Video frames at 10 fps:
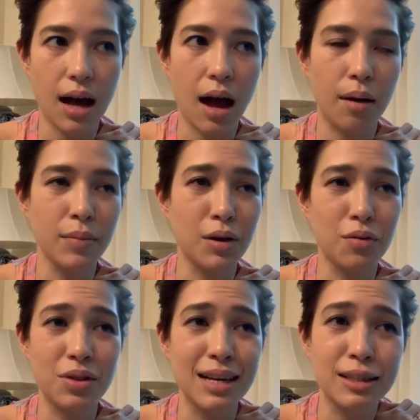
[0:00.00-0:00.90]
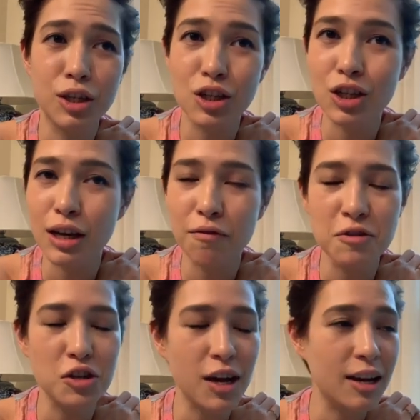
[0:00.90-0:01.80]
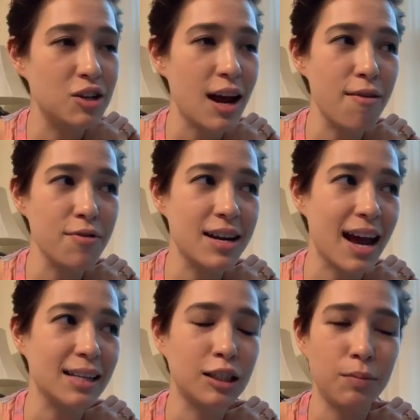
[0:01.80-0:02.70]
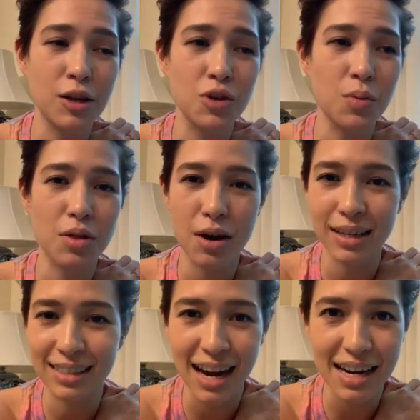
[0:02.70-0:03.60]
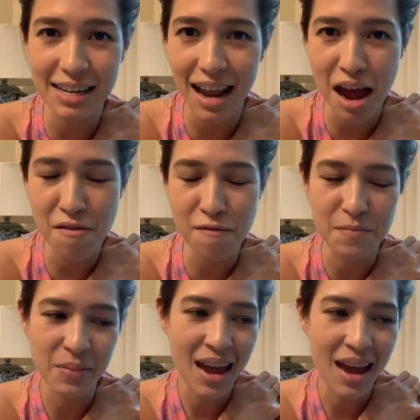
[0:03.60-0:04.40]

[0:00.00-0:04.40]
You know, things shift and change every day, especially with our exciting life.